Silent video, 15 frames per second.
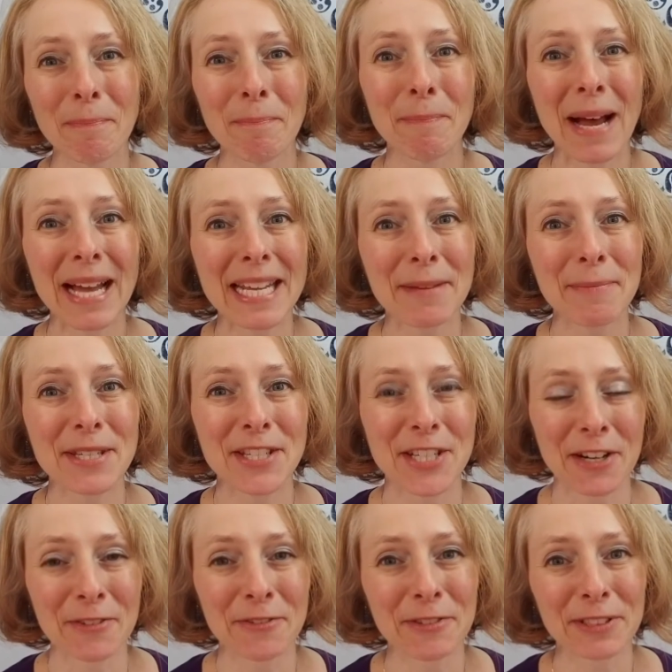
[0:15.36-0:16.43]
My name's
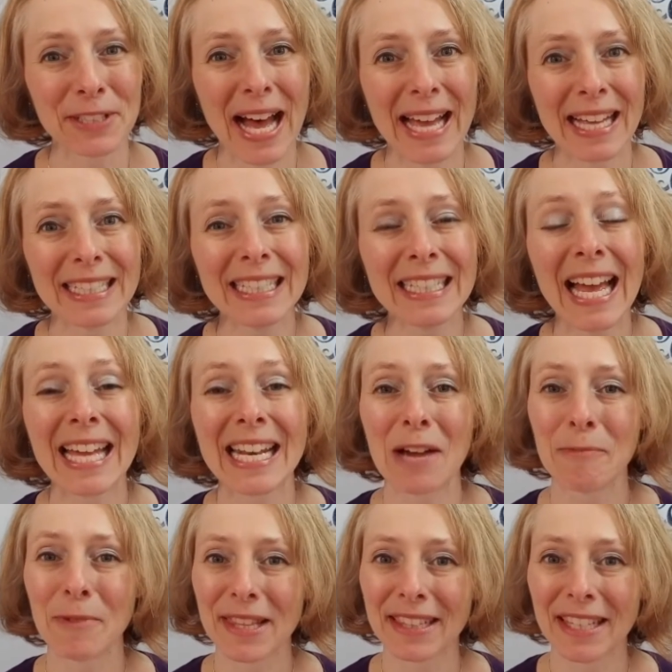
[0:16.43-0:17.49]
Jennifer Lyall and I'm
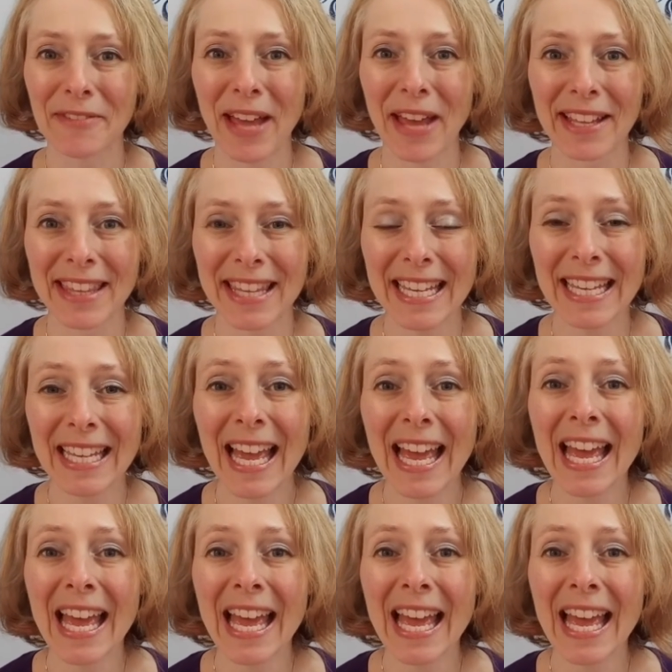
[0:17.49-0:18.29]
with Liv Healthy,